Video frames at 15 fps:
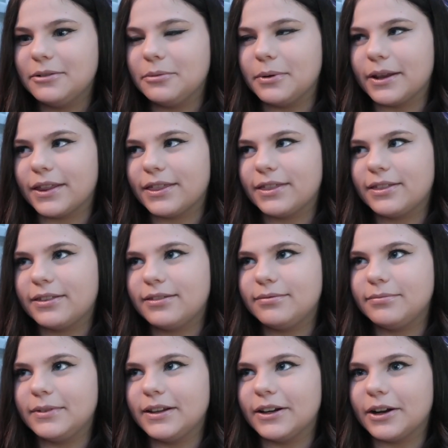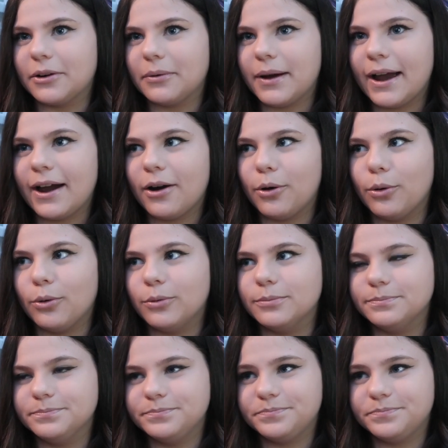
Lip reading: with, you know, how